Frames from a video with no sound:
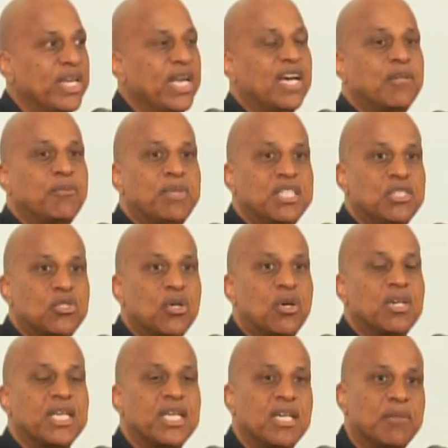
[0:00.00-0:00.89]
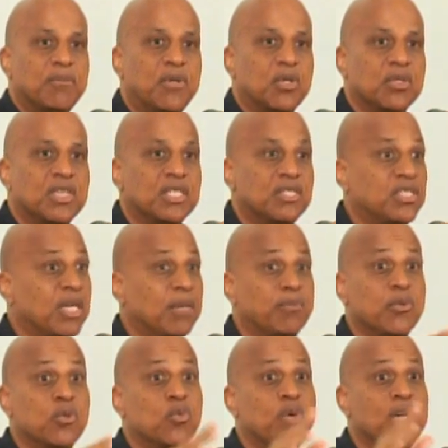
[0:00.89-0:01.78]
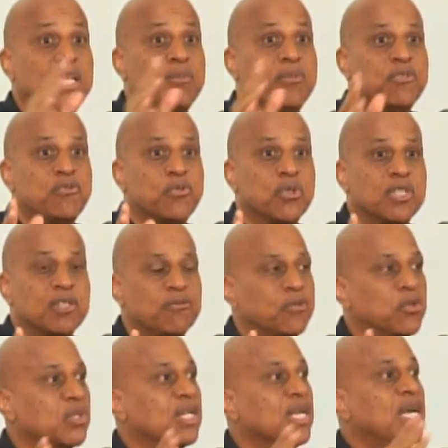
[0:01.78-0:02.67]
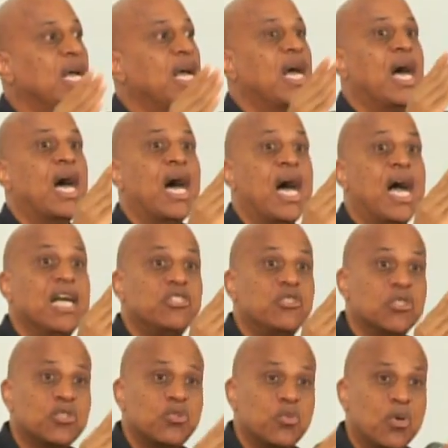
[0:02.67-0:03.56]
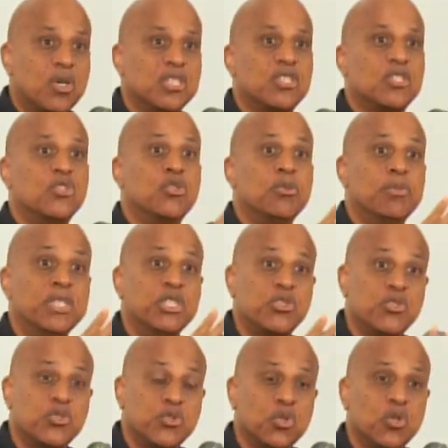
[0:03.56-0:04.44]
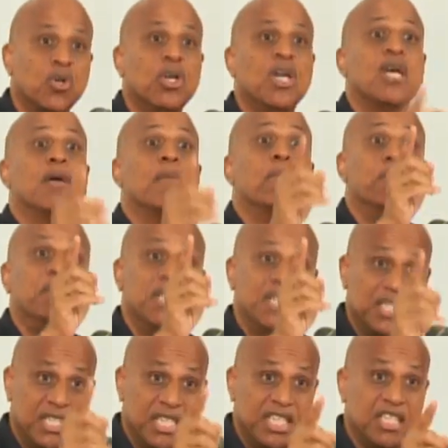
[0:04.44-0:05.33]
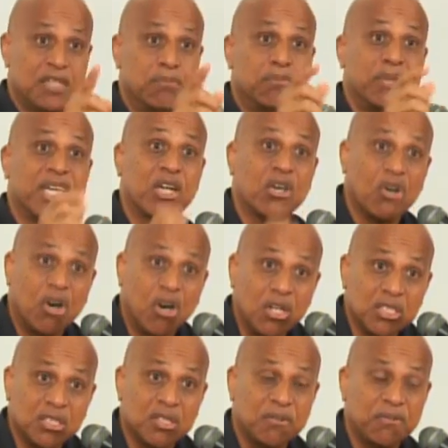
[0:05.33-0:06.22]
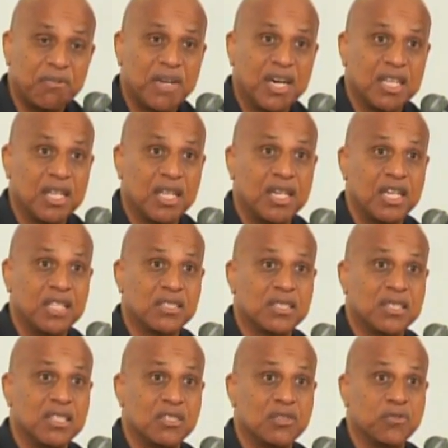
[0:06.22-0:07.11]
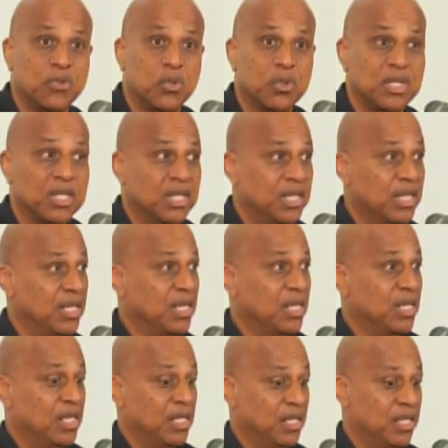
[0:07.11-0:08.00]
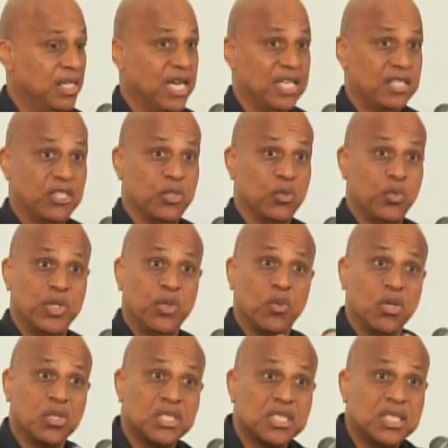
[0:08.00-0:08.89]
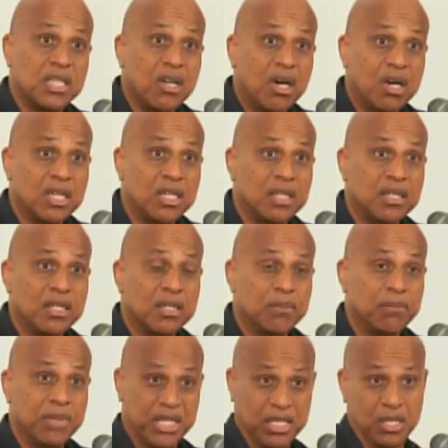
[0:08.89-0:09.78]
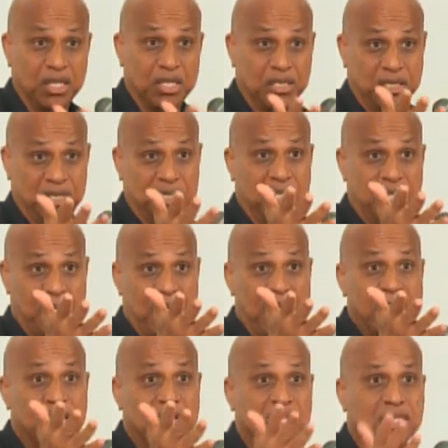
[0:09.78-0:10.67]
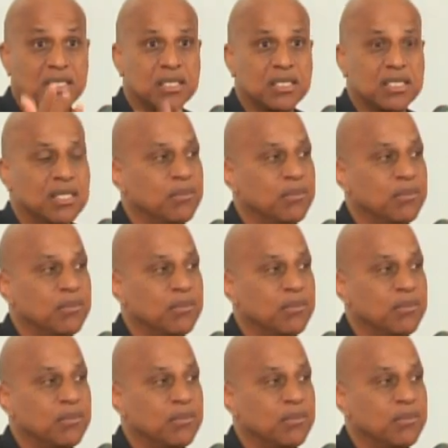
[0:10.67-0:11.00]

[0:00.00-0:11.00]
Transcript: We had been talking about the chapel well before the vote. I just wanted to be sure, indeed, because of Father Leslie's vote, that we were still on, because I asked the